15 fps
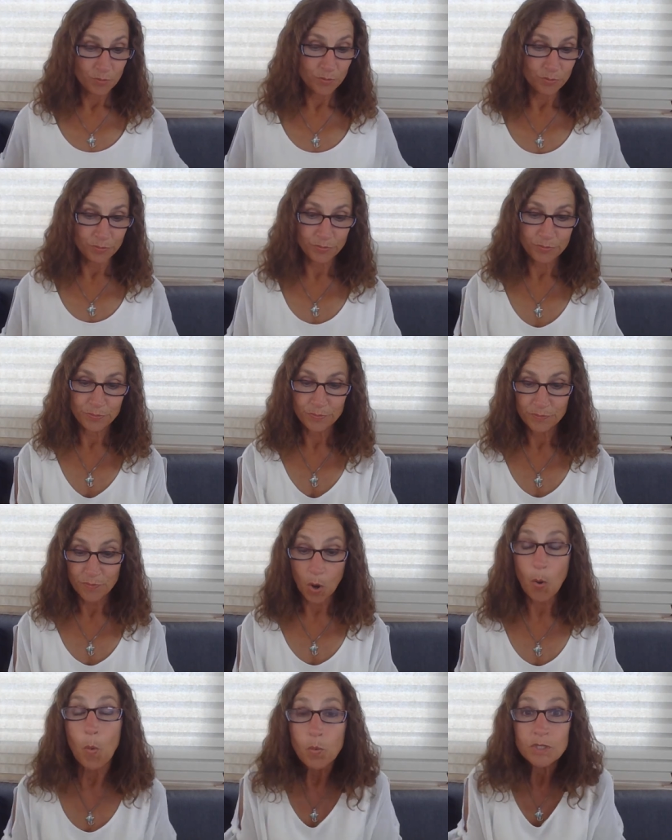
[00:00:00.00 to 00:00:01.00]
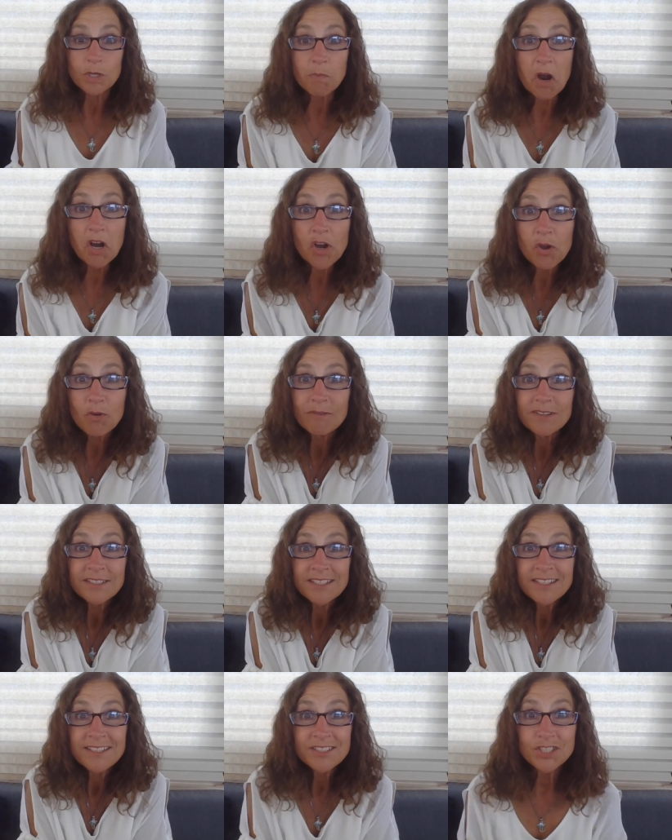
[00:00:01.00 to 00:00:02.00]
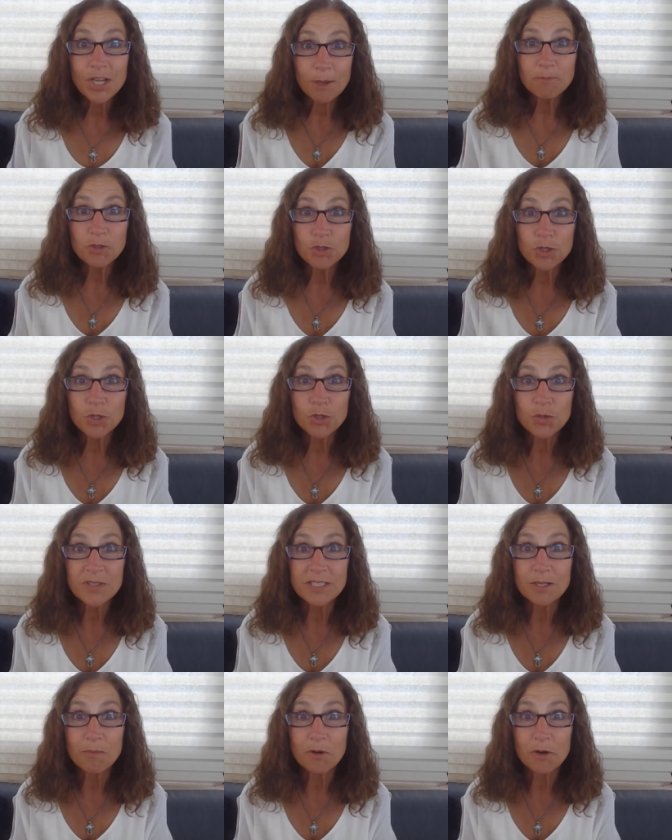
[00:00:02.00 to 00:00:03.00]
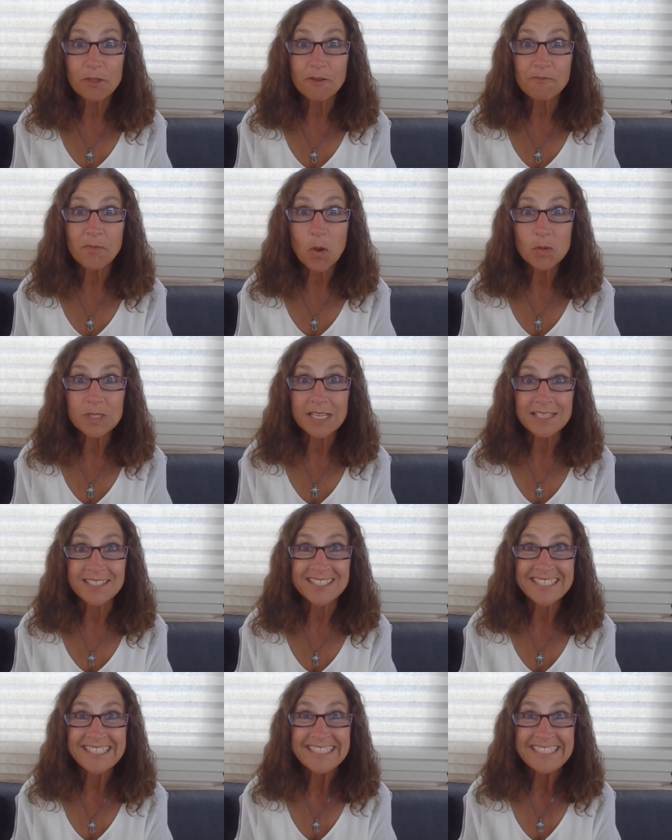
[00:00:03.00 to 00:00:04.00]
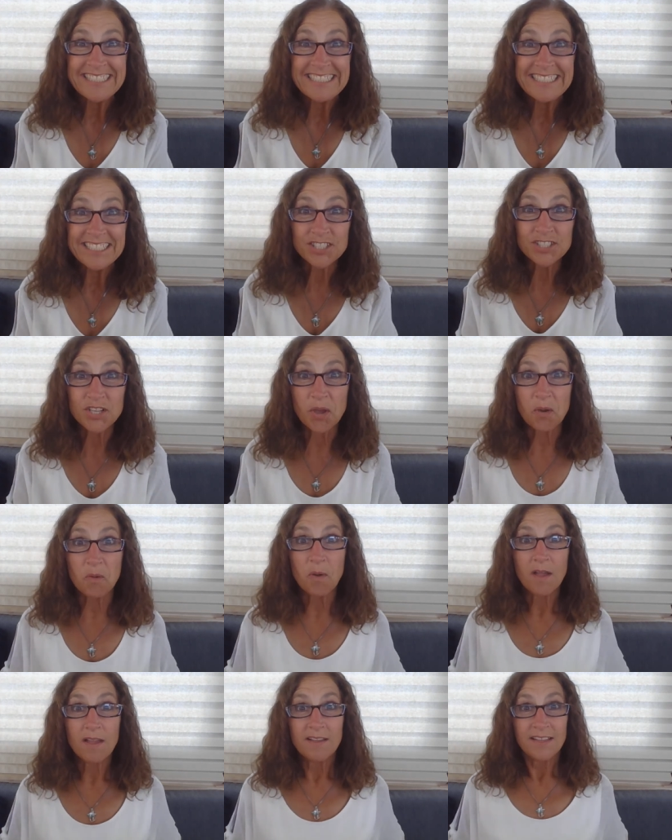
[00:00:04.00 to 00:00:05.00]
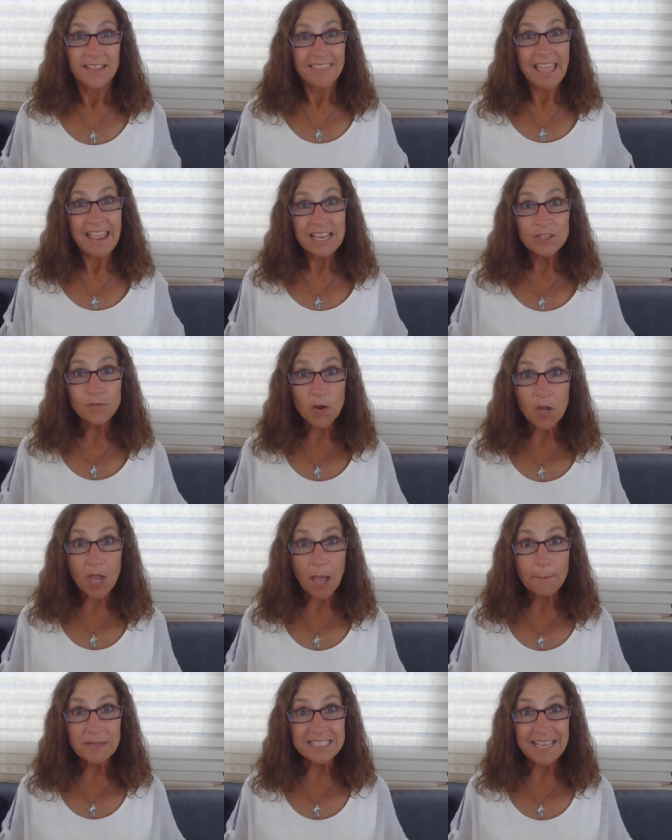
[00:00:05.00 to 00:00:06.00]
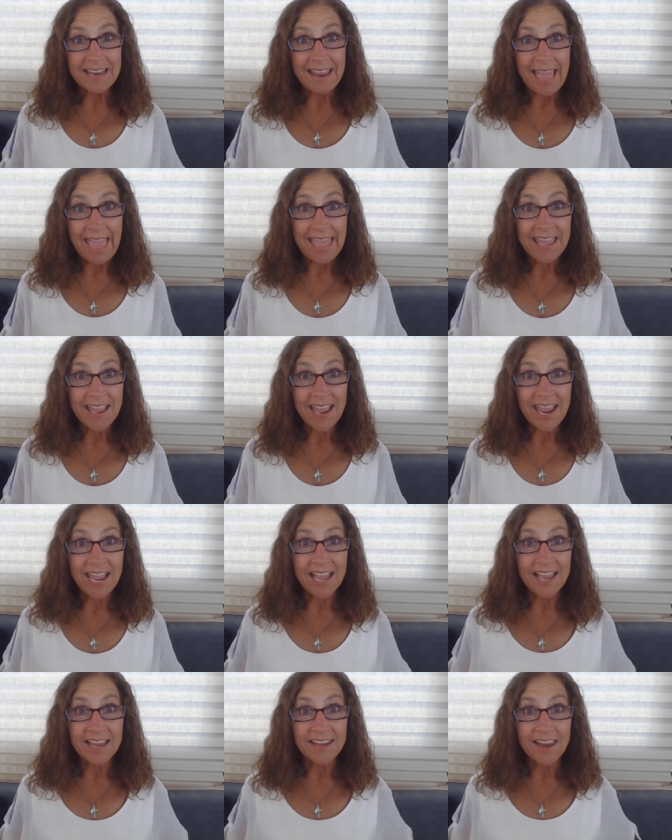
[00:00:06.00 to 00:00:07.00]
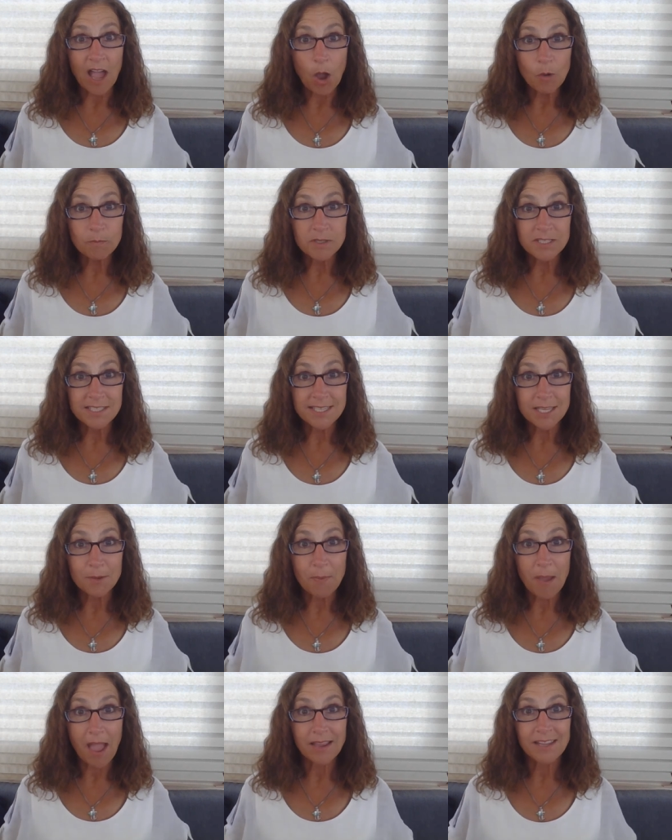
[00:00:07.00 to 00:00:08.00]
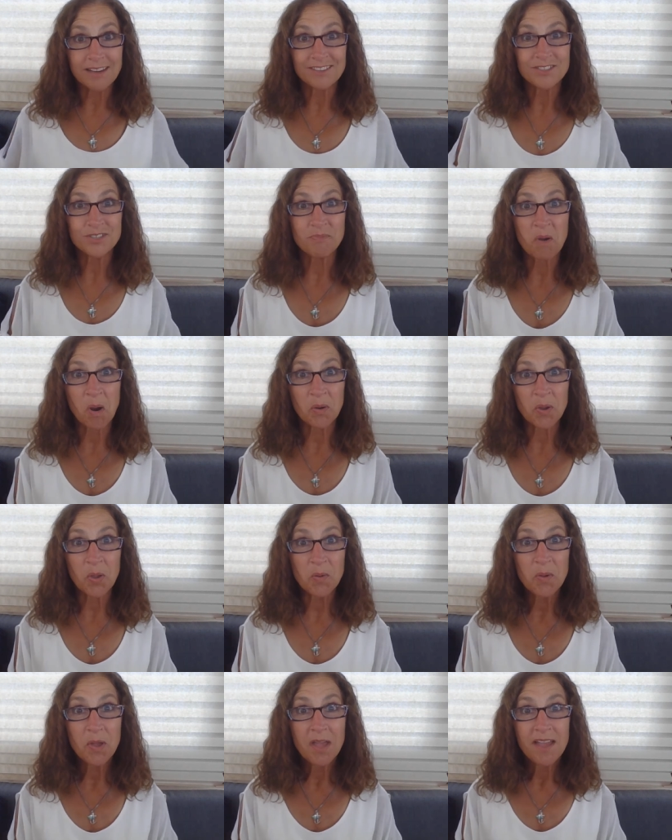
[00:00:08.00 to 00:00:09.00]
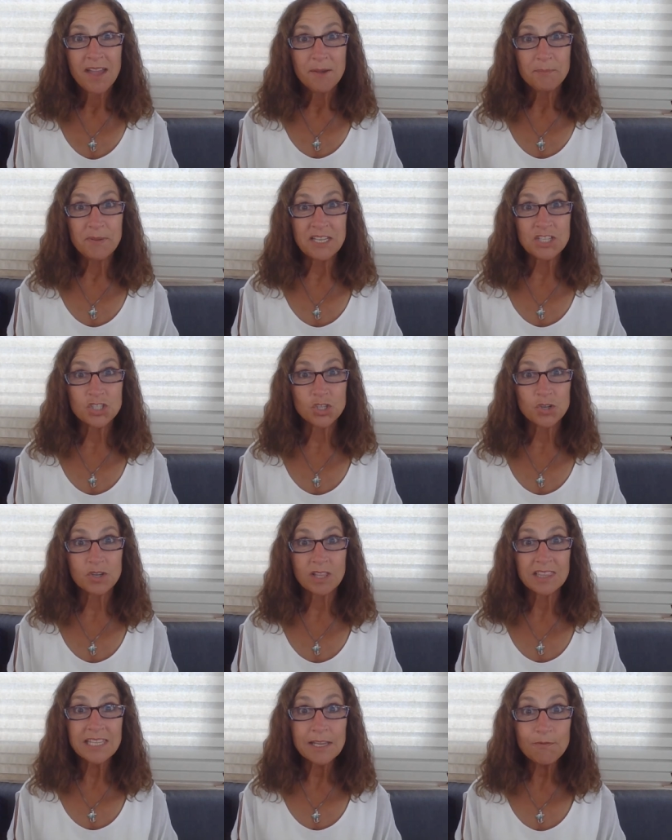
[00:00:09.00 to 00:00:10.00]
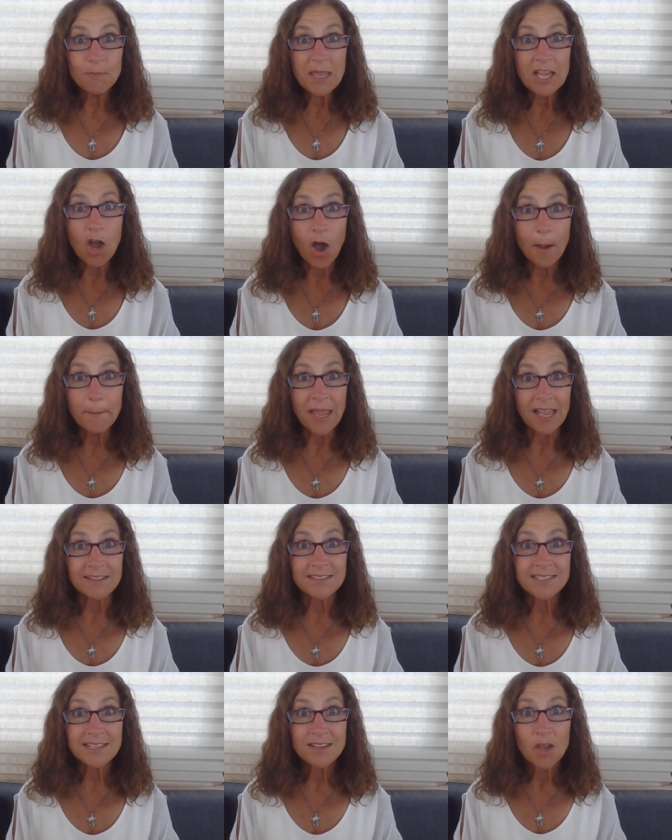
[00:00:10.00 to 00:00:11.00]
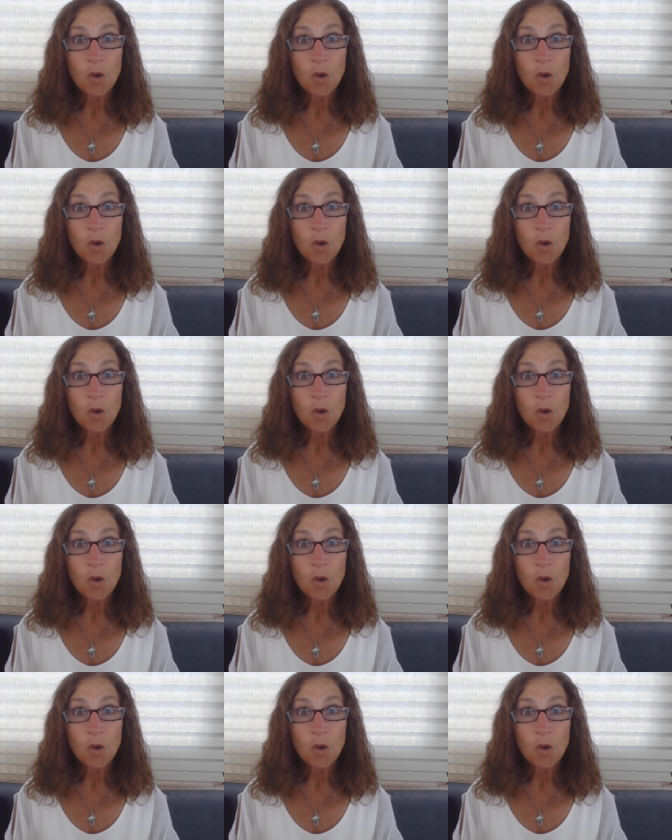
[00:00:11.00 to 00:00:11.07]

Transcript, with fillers: Oof. Oh, tomorrow, chapter two is the birth of Moses. So thanks for coming today, and I hope to see you back here tomorrow. Be sure to leave me comments.